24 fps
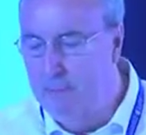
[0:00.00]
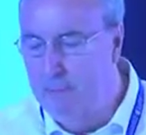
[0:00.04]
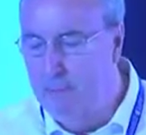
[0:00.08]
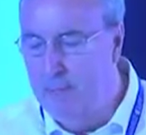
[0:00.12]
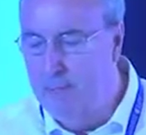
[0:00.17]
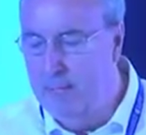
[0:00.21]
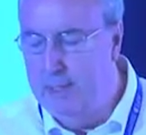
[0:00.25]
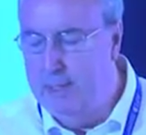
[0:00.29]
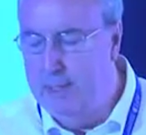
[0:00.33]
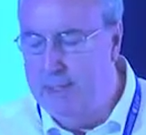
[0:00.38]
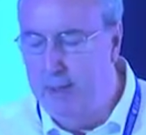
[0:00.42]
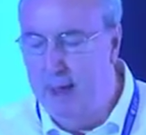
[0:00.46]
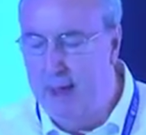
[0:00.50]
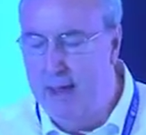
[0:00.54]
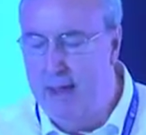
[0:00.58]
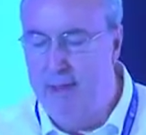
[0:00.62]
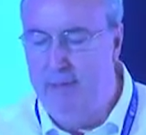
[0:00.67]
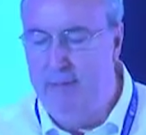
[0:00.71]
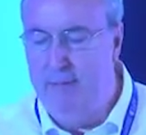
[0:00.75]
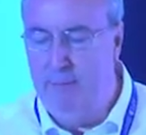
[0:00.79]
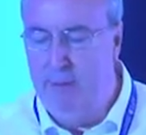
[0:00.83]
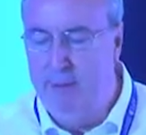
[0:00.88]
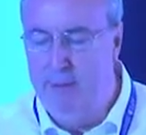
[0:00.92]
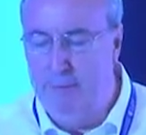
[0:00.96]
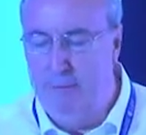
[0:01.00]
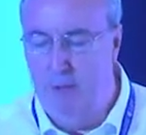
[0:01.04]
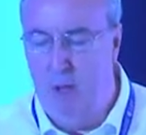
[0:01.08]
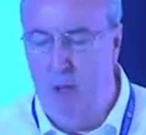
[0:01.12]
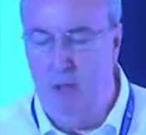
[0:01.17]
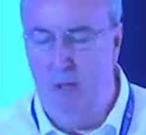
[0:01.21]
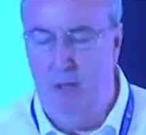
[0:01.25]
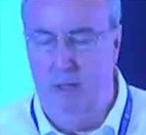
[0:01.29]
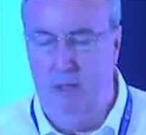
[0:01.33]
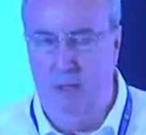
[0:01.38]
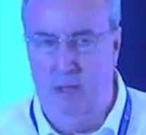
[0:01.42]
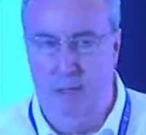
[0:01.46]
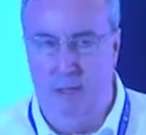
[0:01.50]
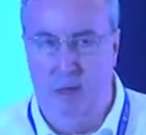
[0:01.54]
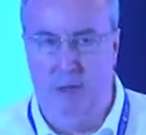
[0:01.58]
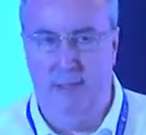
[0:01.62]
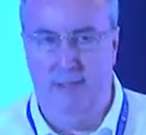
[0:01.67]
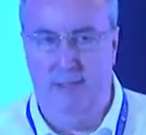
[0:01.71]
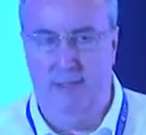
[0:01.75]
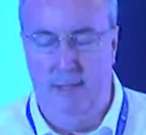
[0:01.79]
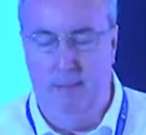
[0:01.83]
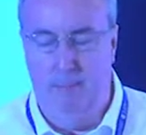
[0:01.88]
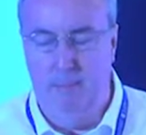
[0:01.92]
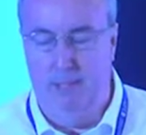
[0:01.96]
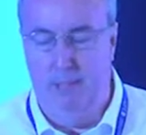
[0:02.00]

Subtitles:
So how have we modeled longer-term